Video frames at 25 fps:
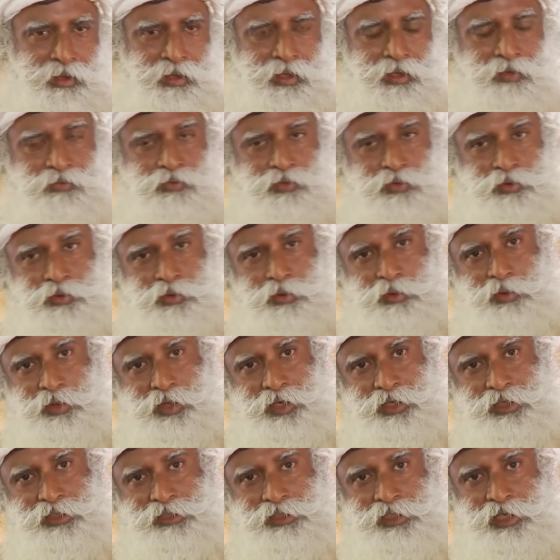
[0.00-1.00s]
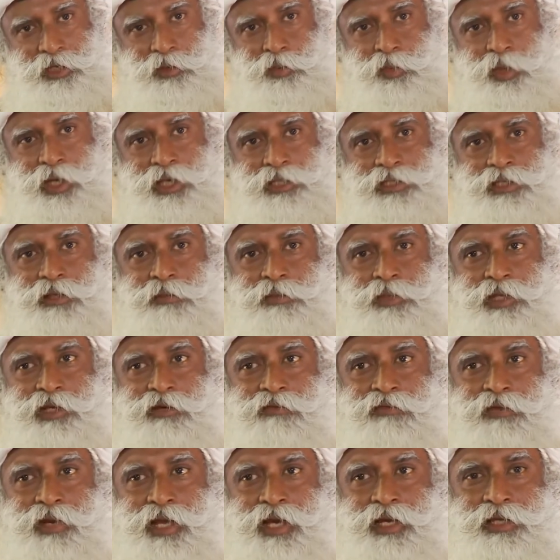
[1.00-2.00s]
If you don't understand why
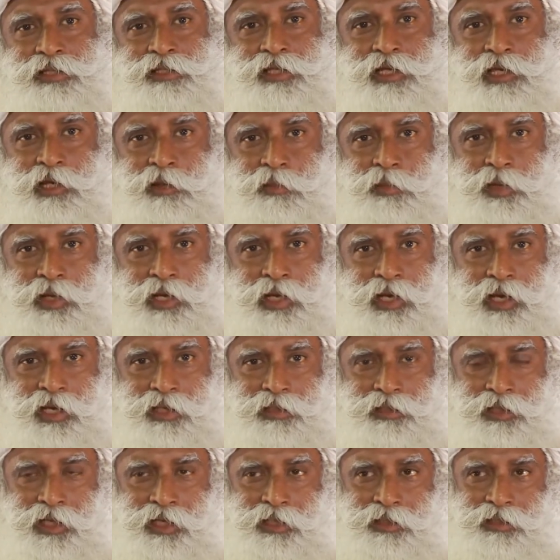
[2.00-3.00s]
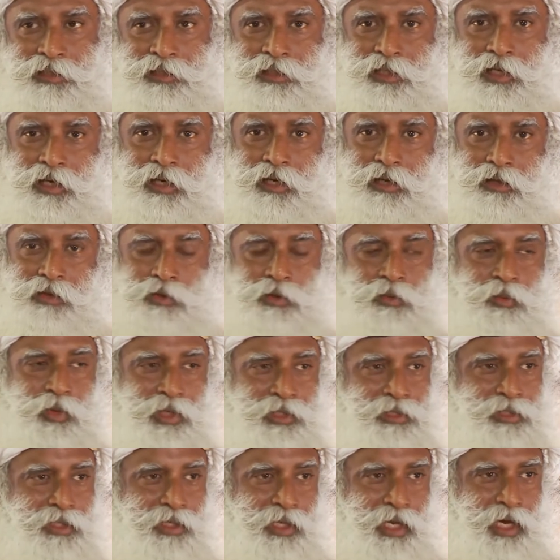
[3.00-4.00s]
something flies, it'll be like that, uh, you know,
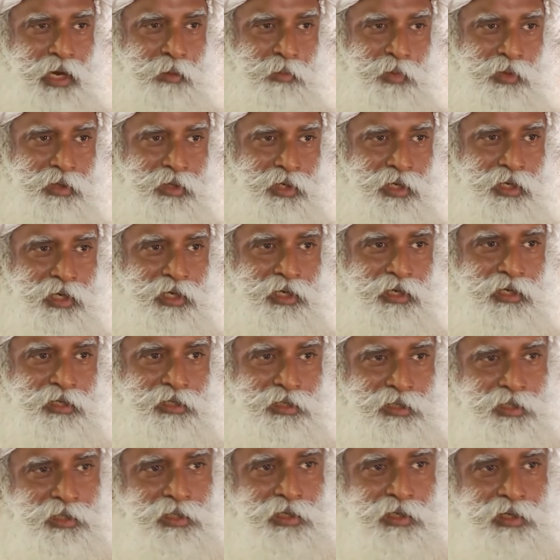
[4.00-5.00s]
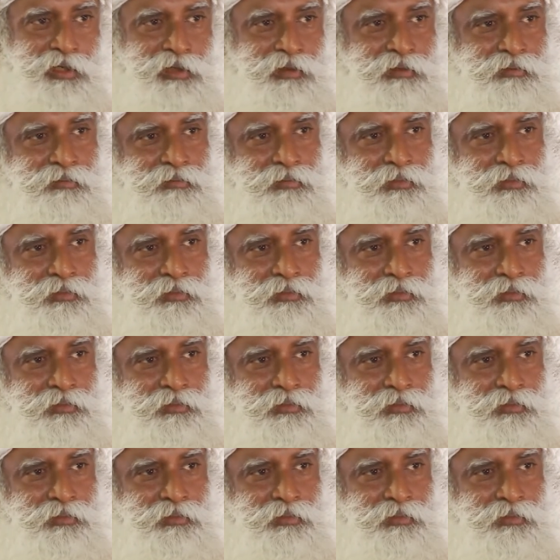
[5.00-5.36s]
once it happened, a little turtle,